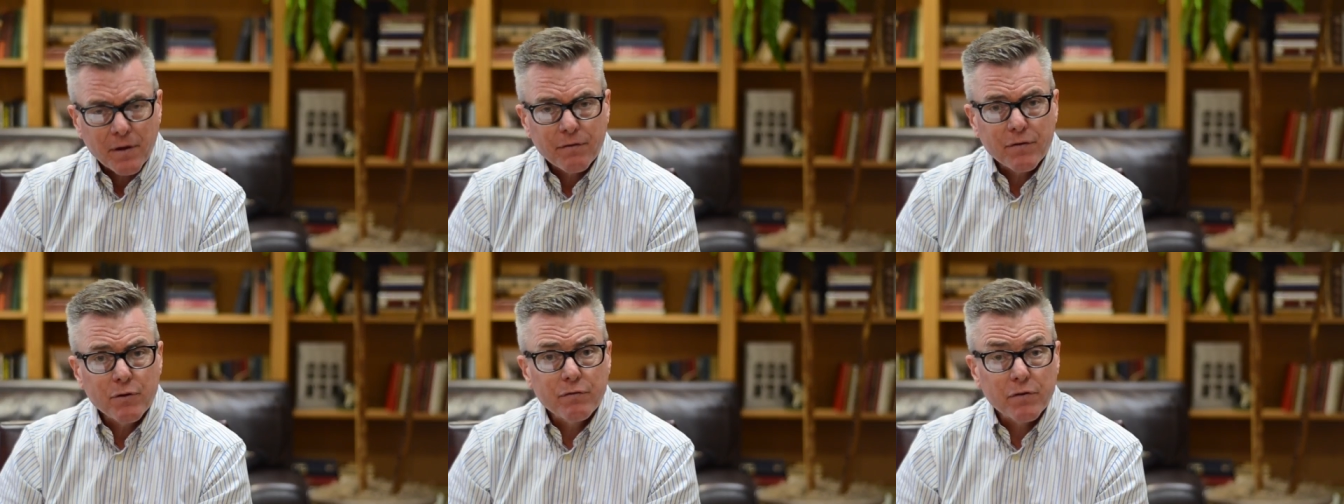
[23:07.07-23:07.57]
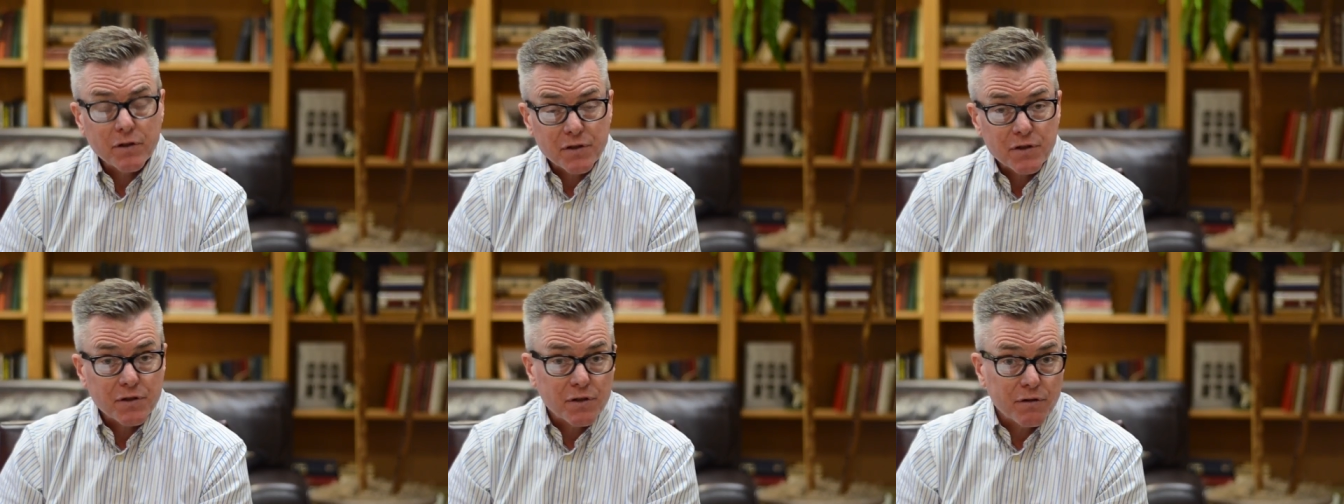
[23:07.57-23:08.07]
few
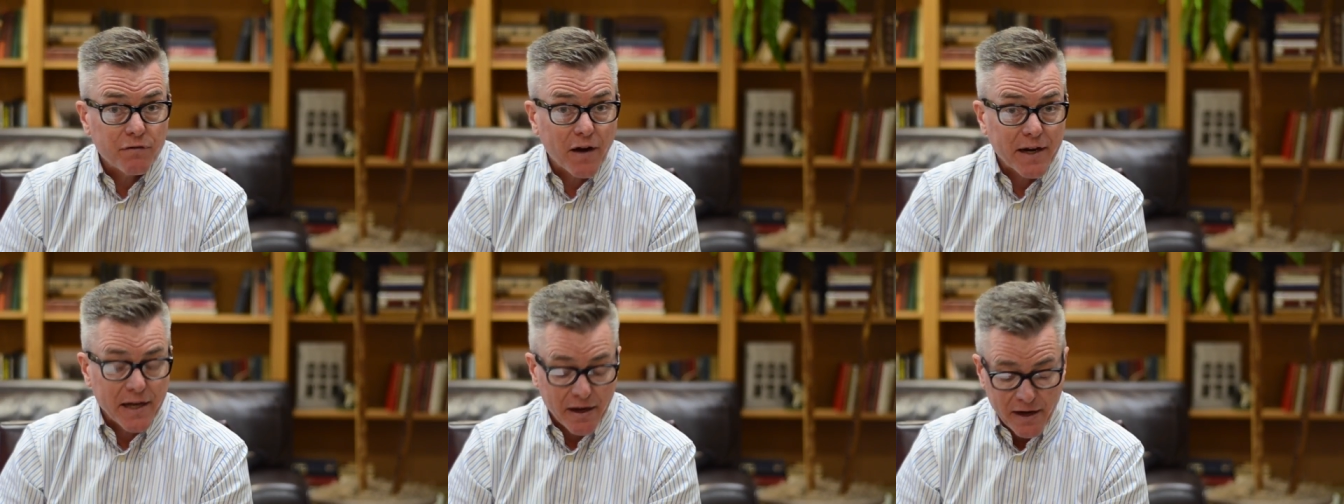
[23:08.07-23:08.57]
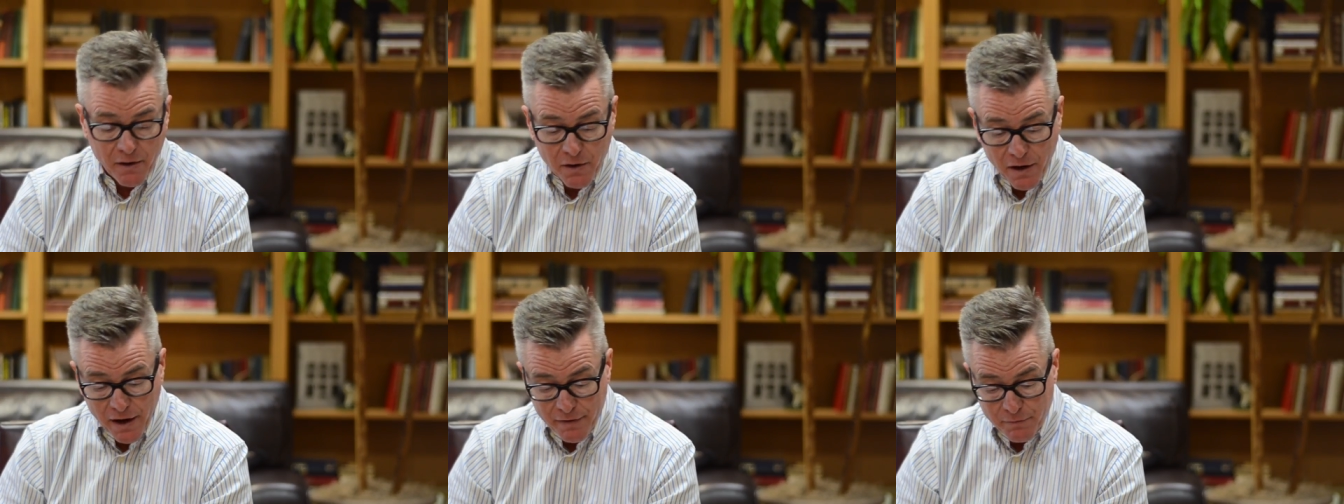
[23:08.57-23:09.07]
verses and you find out how
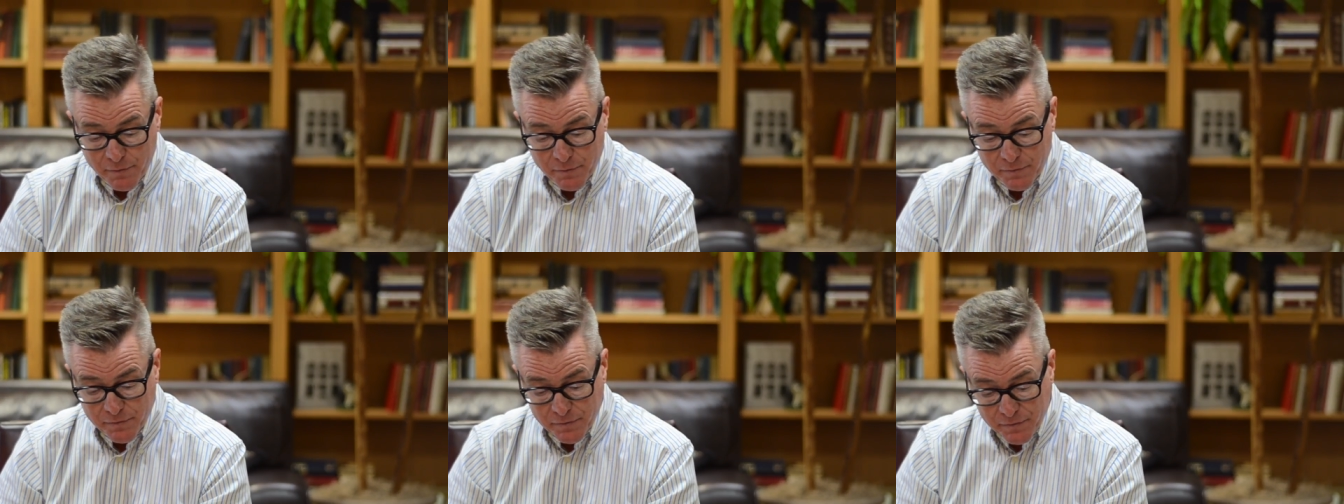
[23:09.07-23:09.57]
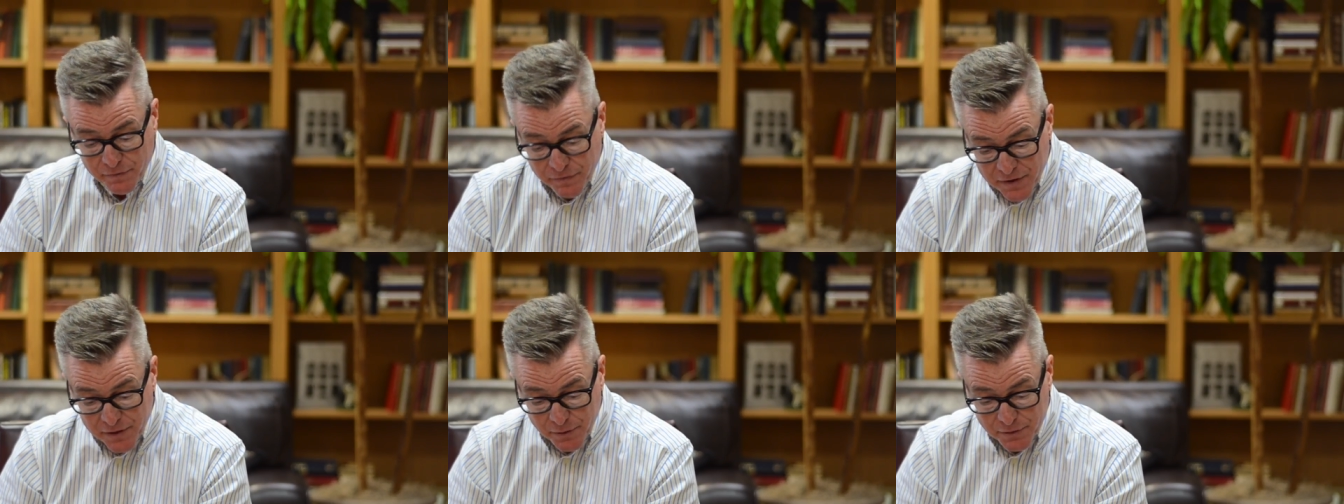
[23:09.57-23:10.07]
god
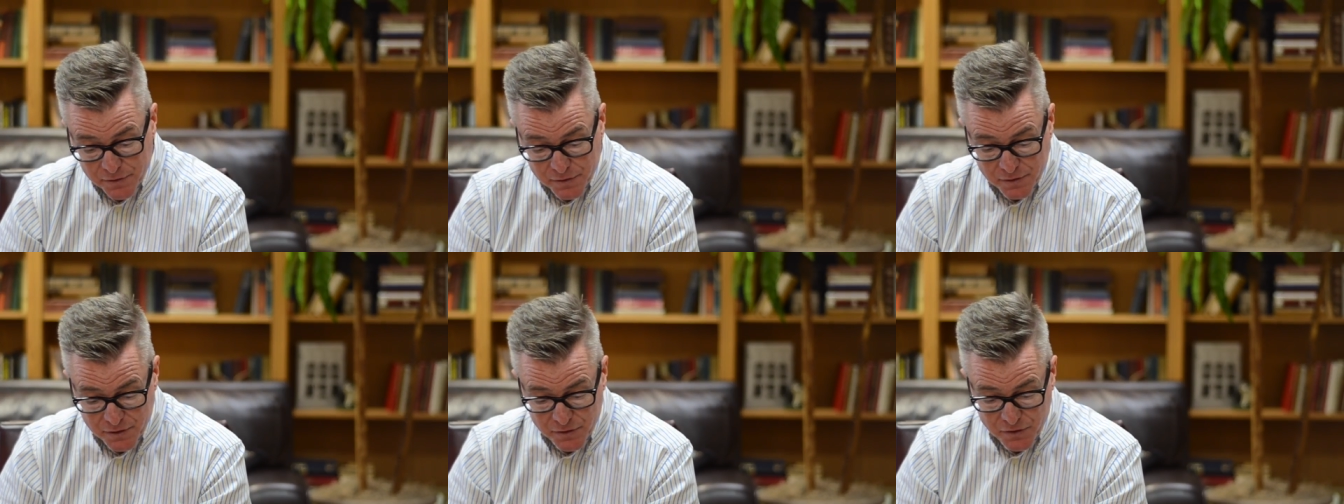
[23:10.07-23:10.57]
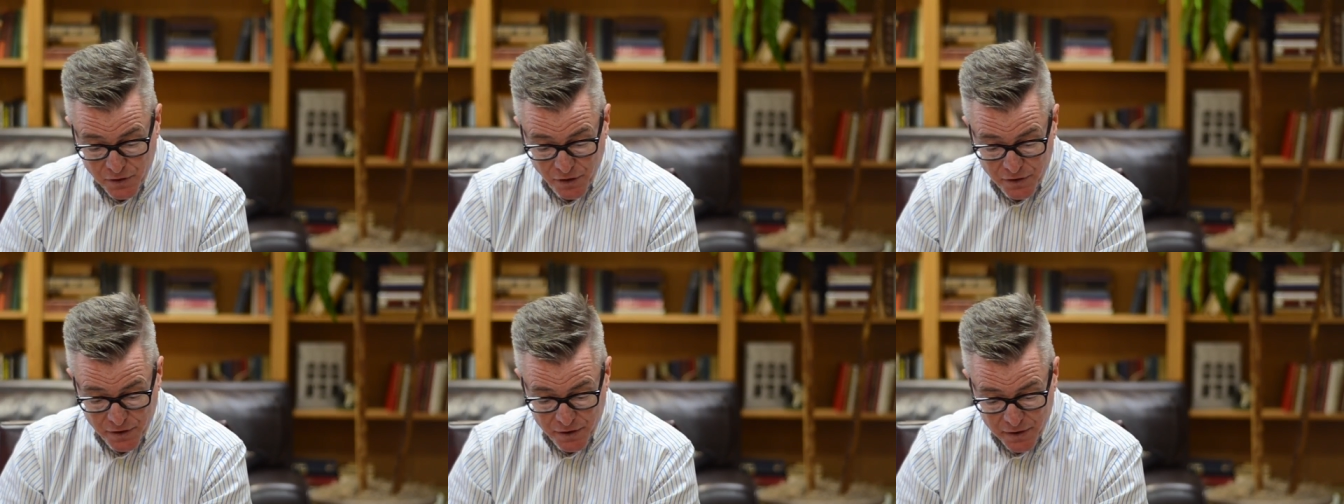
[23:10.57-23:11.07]
feels and you
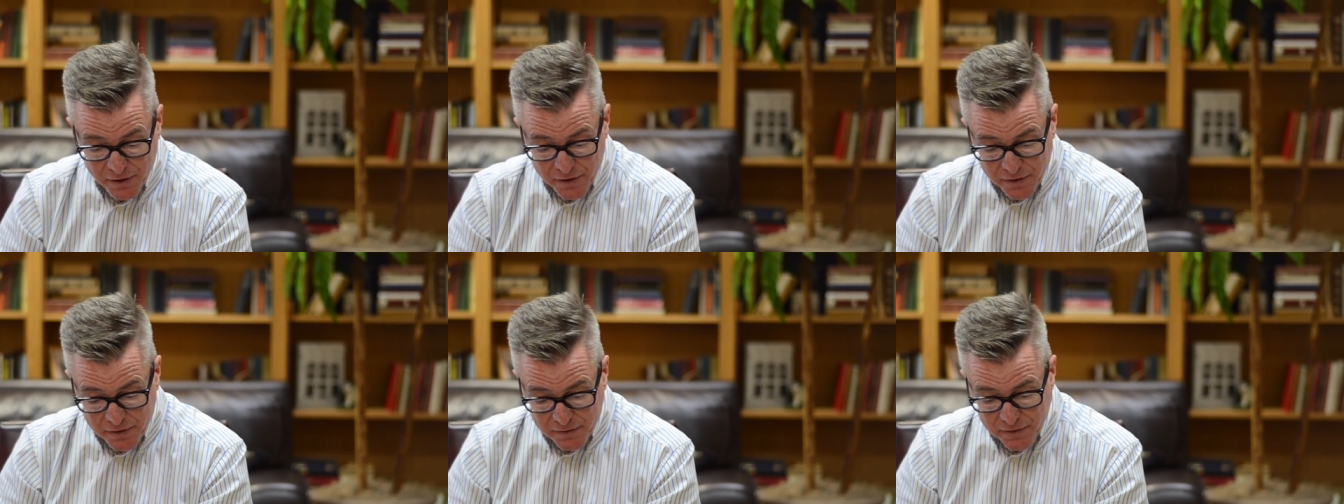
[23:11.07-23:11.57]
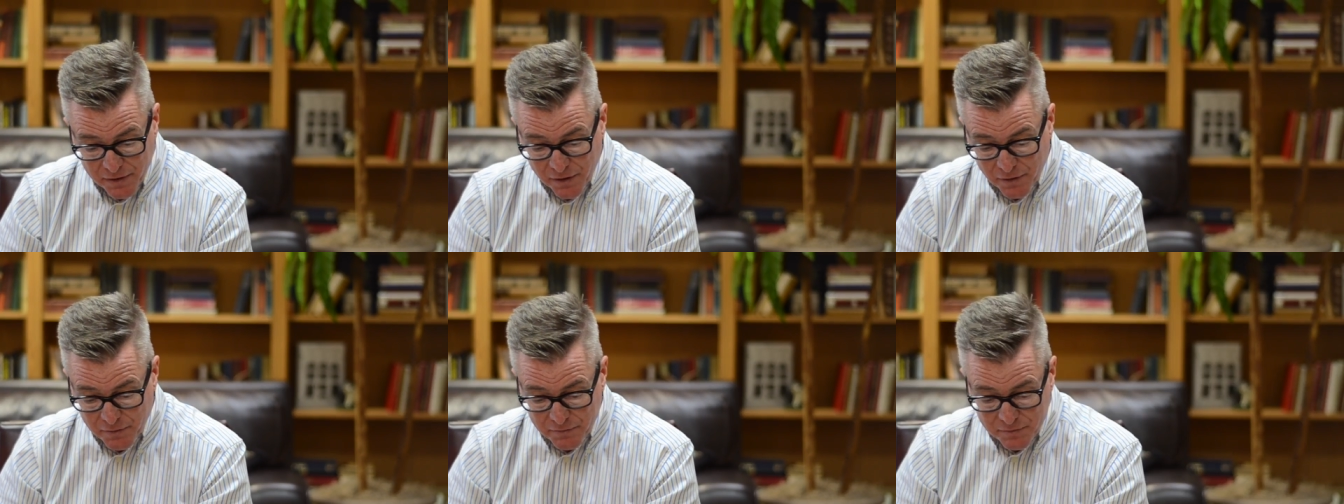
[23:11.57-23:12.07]
start to you
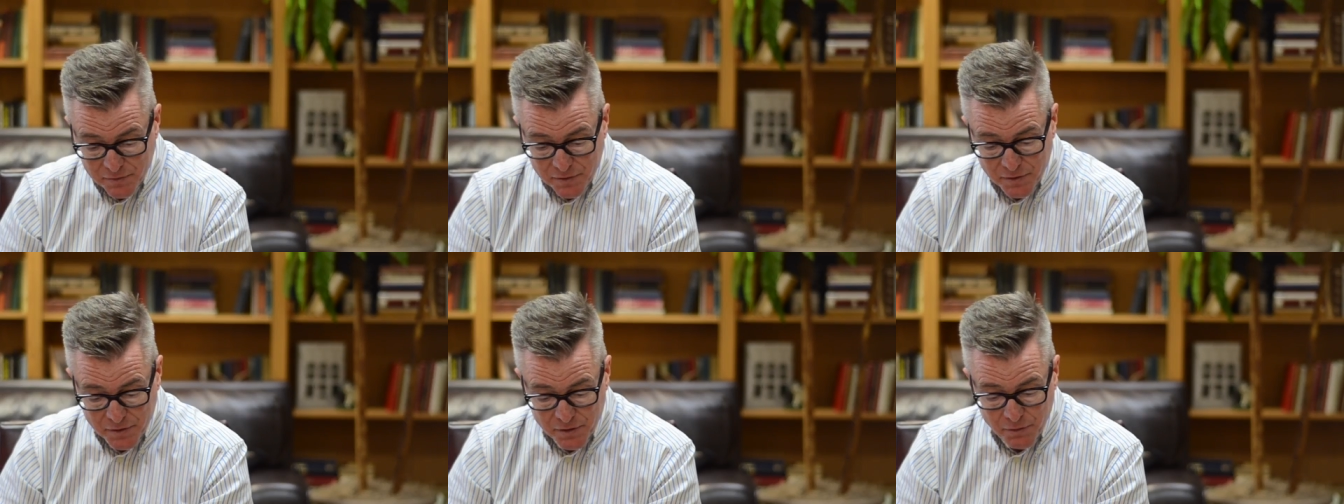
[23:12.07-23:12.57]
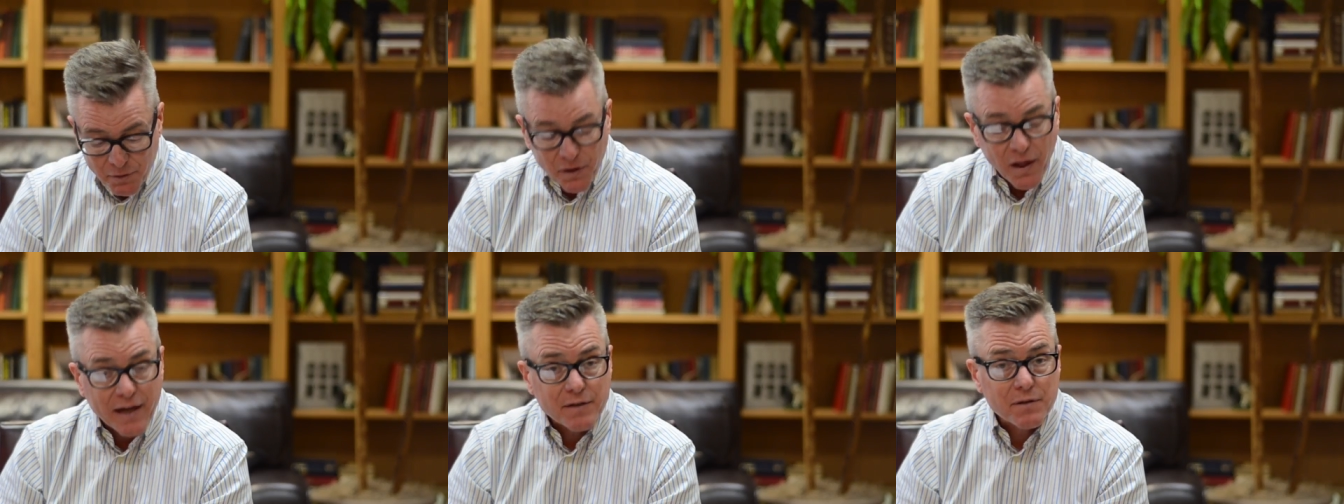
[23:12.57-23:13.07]
know you
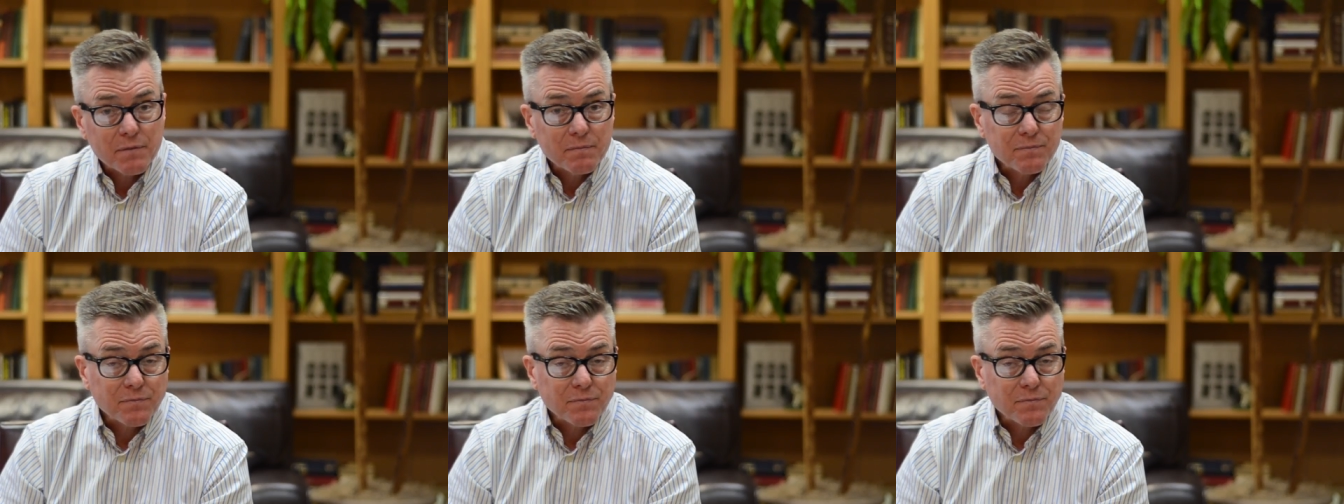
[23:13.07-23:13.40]
realize